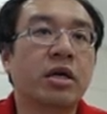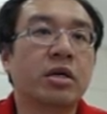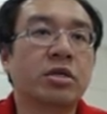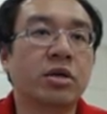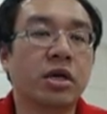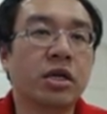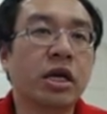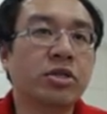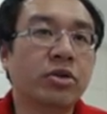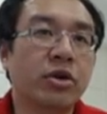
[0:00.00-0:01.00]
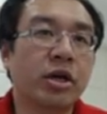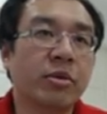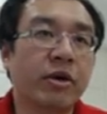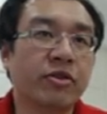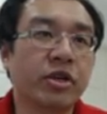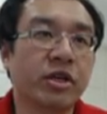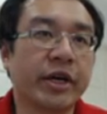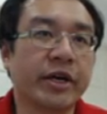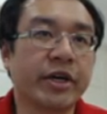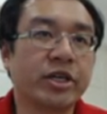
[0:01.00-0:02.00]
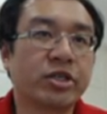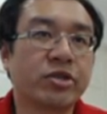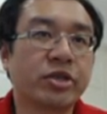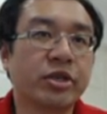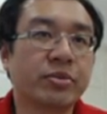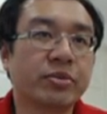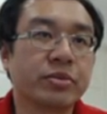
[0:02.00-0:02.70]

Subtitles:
So in the actual game, after the knight h3,